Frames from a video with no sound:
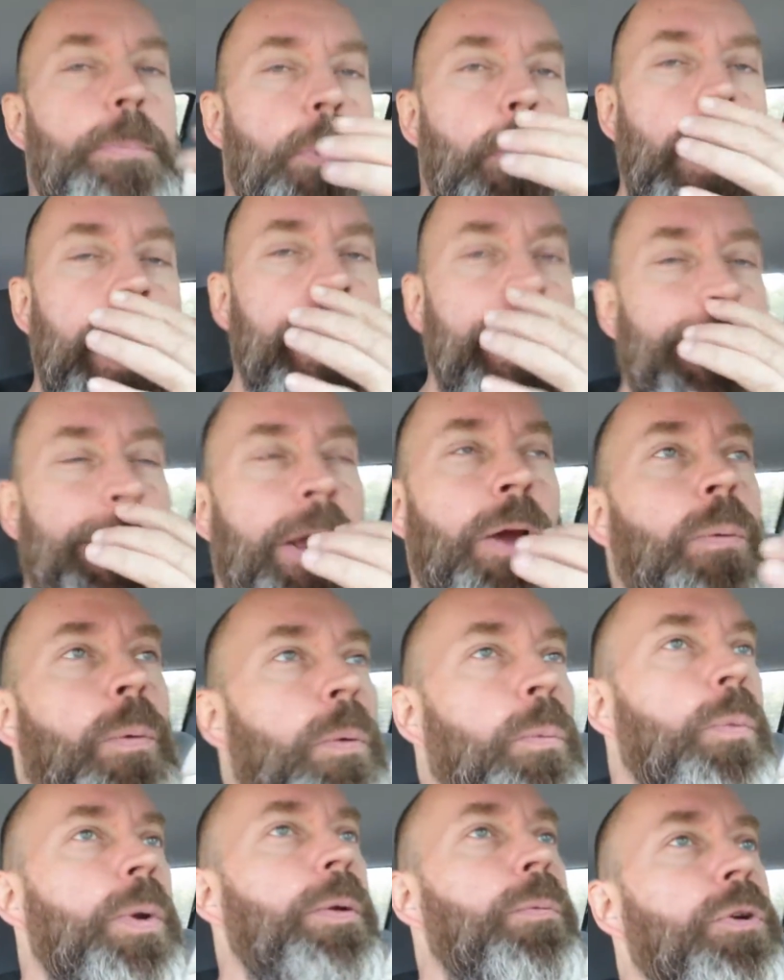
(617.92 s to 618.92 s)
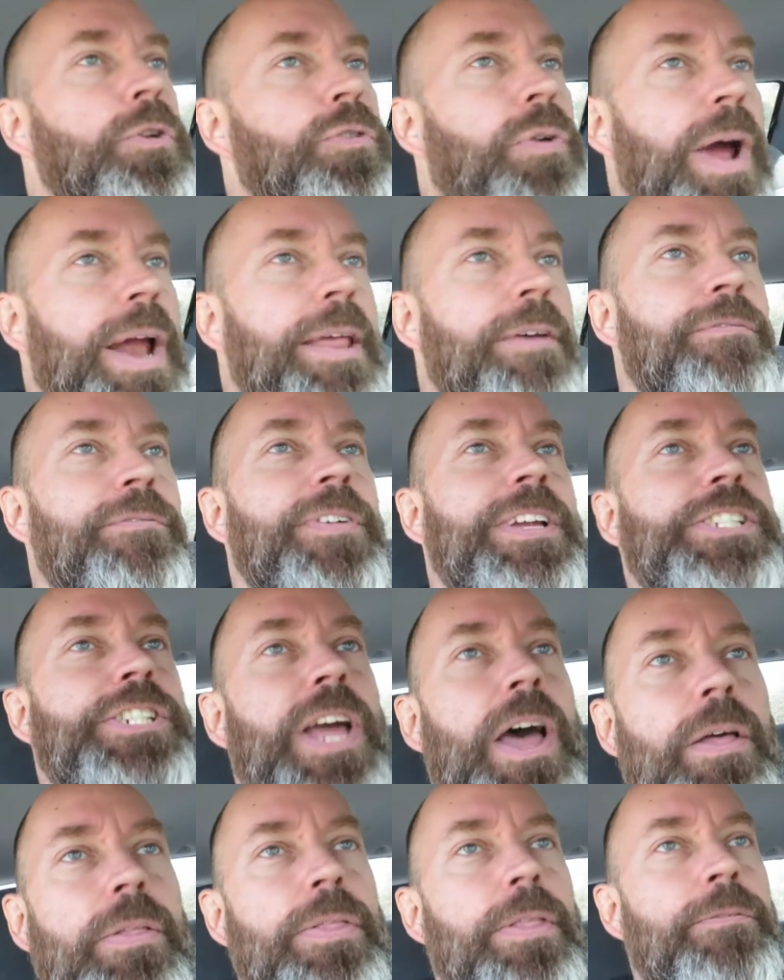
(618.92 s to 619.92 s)
a point in there where we were trying to fish
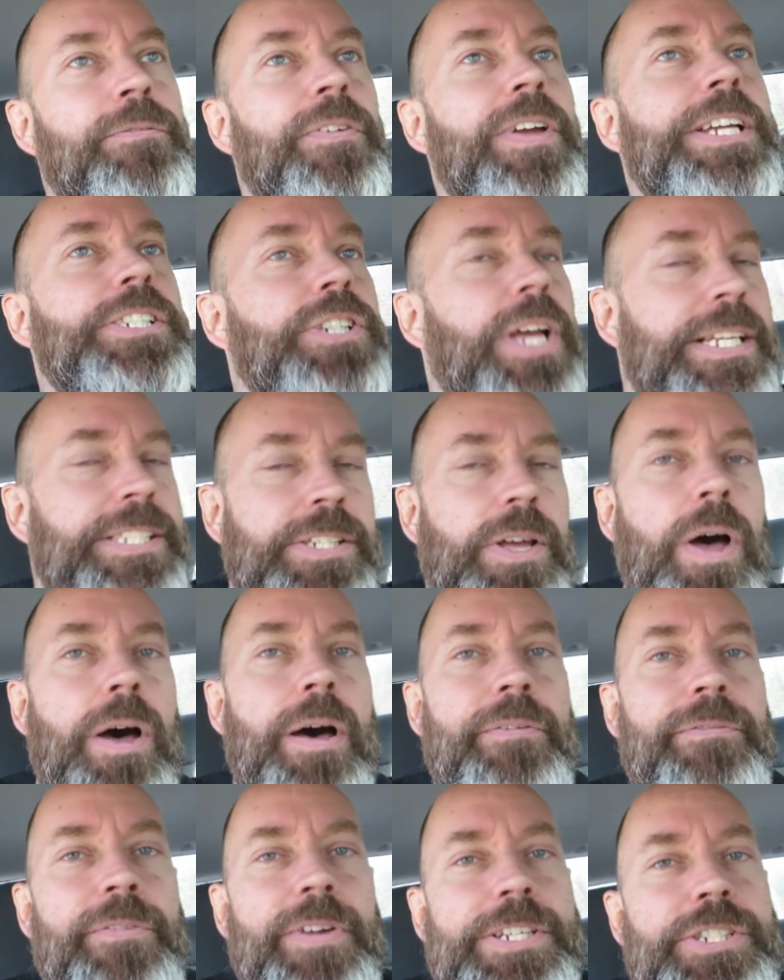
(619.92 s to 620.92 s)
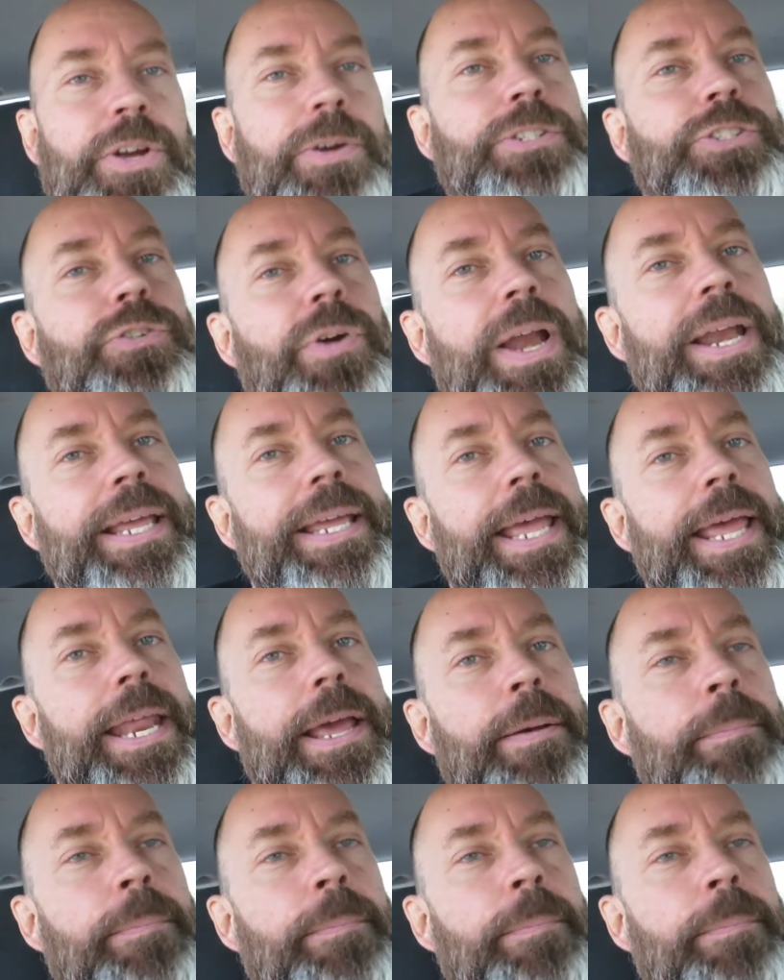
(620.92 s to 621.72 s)
out the fish. I saw a fish, I was trying to get